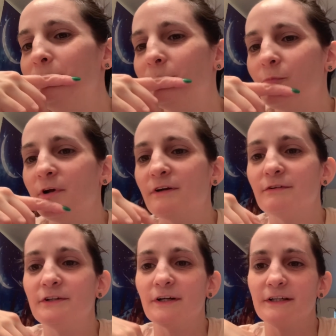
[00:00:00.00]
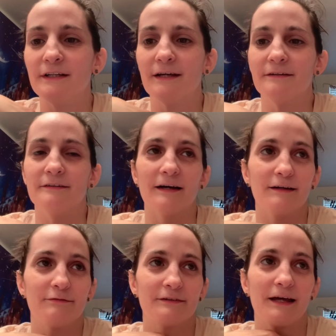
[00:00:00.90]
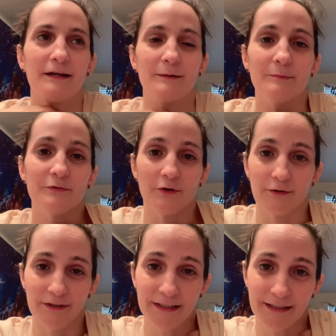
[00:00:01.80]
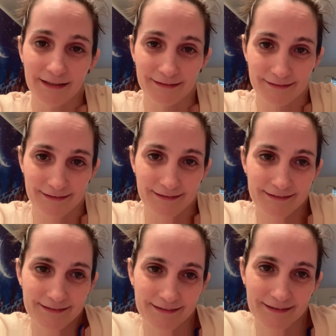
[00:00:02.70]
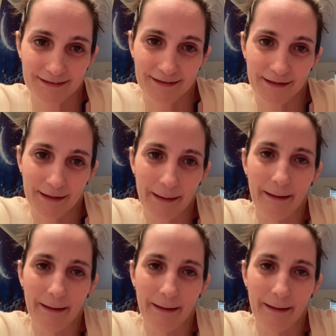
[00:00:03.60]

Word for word: whatever ducky had to die for that, I'm sorry. I'm sorry, fellow duck.